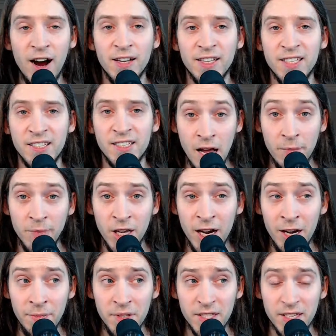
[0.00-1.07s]

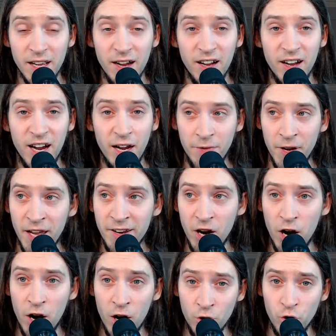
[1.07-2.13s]
sometimes I've had
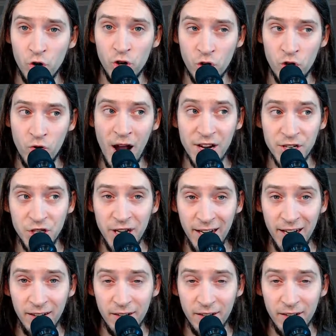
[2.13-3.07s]
Ardor crashing